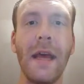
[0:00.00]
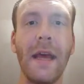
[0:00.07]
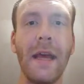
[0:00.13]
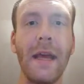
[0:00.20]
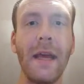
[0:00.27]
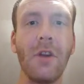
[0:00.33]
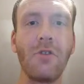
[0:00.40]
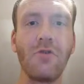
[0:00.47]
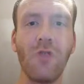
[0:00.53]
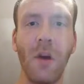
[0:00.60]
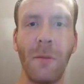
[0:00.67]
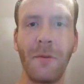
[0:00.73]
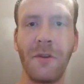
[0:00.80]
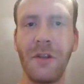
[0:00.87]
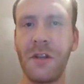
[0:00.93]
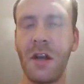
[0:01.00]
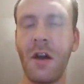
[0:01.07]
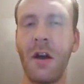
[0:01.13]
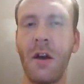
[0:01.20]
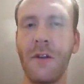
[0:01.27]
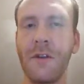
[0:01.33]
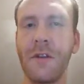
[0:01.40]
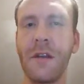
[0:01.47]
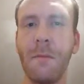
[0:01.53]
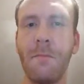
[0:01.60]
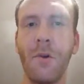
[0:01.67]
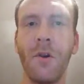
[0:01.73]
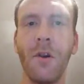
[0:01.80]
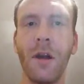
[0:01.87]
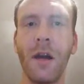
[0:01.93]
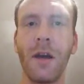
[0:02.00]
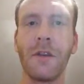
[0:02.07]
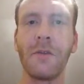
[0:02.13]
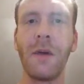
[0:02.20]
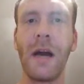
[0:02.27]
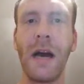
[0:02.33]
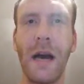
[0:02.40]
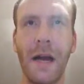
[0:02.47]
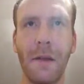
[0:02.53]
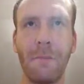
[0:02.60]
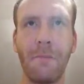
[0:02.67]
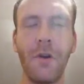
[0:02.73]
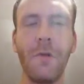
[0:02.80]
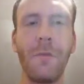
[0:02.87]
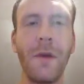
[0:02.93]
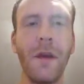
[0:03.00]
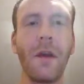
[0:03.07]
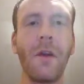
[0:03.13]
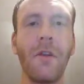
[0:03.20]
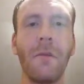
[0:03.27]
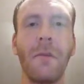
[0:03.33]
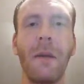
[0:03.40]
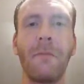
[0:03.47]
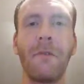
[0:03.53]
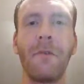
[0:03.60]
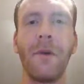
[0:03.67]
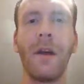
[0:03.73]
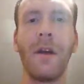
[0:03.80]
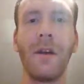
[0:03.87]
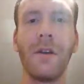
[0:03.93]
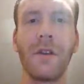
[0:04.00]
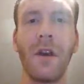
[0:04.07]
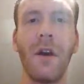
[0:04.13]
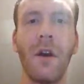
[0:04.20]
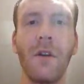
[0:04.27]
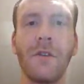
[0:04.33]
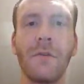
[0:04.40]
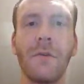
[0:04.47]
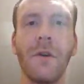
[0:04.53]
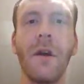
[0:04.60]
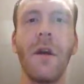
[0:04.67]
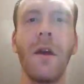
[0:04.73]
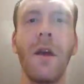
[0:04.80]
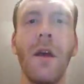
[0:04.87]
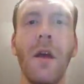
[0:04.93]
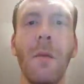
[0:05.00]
He dropped his cards near a bunker, so I had a blue ping on the map for where his cards were,